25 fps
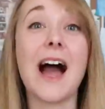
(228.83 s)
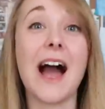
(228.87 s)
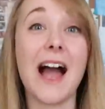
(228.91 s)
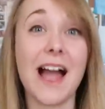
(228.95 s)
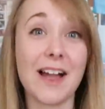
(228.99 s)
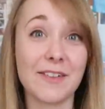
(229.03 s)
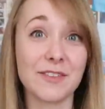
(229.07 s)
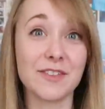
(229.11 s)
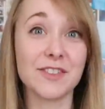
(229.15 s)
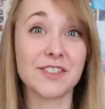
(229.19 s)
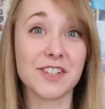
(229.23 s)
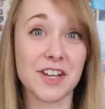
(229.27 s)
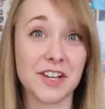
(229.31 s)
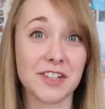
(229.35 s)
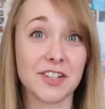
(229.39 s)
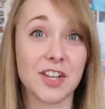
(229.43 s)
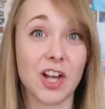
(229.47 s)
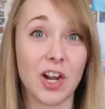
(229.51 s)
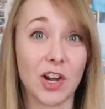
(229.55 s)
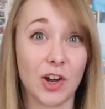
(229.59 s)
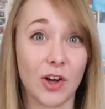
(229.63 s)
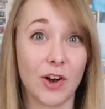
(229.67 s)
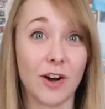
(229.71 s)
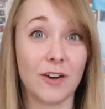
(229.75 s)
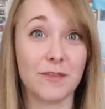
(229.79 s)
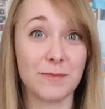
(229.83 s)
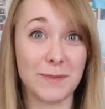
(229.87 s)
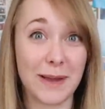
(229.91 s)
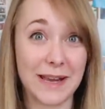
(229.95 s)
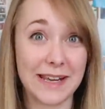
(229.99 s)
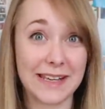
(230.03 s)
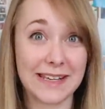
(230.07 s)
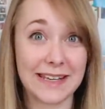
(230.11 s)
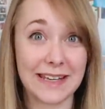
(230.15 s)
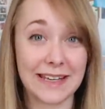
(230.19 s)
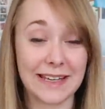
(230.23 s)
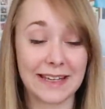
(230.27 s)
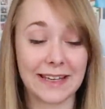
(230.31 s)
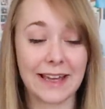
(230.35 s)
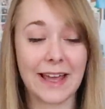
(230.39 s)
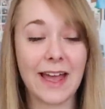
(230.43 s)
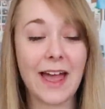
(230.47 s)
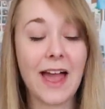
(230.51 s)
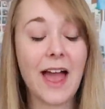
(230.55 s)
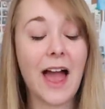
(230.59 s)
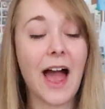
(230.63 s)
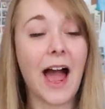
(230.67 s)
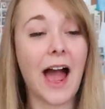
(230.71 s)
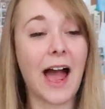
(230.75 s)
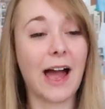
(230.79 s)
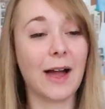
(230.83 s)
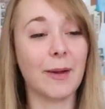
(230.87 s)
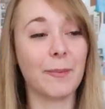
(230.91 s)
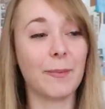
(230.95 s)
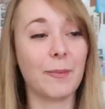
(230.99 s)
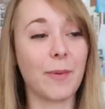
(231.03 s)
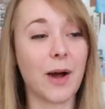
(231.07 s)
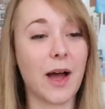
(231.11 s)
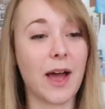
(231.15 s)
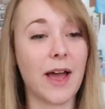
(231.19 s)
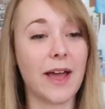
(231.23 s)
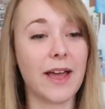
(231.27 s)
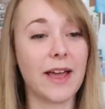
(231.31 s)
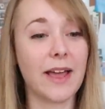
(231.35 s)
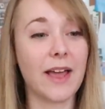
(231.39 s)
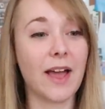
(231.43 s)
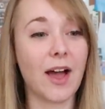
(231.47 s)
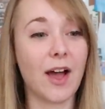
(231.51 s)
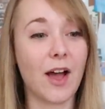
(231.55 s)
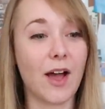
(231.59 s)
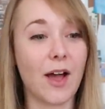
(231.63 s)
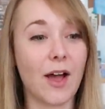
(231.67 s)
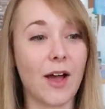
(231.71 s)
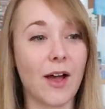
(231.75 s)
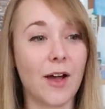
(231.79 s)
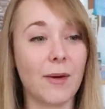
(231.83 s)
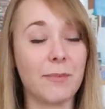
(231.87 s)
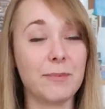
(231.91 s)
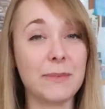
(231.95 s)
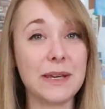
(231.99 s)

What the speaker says: I haven't done a lot of making, and my